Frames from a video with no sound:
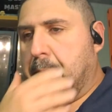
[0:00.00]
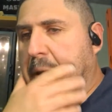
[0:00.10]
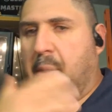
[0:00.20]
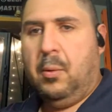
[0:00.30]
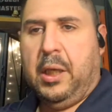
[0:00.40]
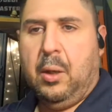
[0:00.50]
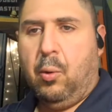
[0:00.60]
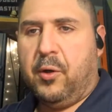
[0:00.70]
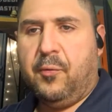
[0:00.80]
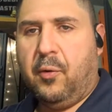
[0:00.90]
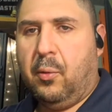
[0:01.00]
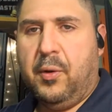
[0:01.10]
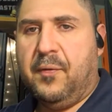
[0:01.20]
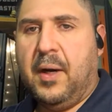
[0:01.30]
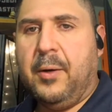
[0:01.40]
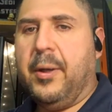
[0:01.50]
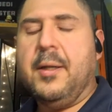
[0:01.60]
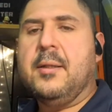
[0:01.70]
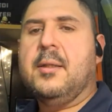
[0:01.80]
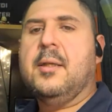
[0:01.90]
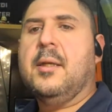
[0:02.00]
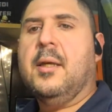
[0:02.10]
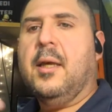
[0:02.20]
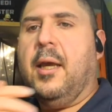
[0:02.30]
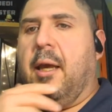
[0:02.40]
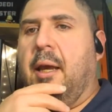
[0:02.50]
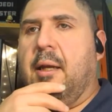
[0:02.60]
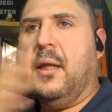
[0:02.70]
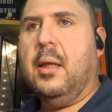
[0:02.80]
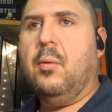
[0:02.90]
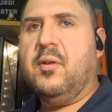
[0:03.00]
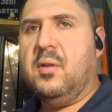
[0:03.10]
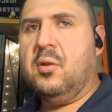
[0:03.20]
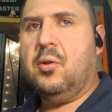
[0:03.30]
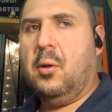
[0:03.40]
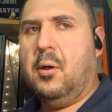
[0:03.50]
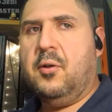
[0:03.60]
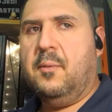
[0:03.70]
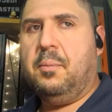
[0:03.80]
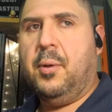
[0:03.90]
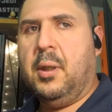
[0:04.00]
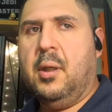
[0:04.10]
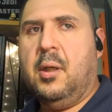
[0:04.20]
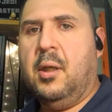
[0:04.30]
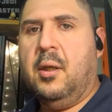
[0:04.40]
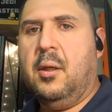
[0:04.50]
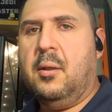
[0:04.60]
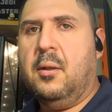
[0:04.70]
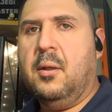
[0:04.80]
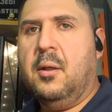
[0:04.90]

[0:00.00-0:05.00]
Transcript: he worked for a refinery, and he was in charge of bringing in